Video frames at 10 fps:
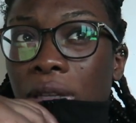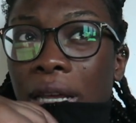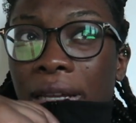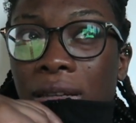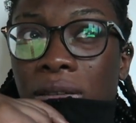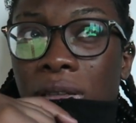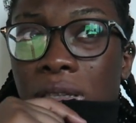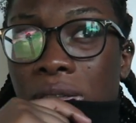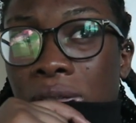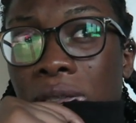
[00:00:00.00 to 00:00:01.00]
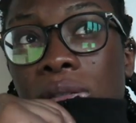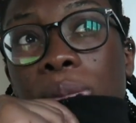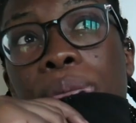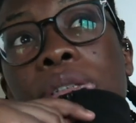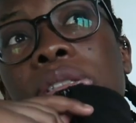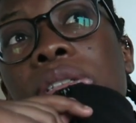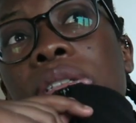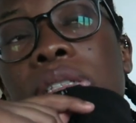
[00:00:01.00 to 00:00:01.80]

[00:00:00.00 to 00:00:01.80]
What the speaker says: Like, this is prison.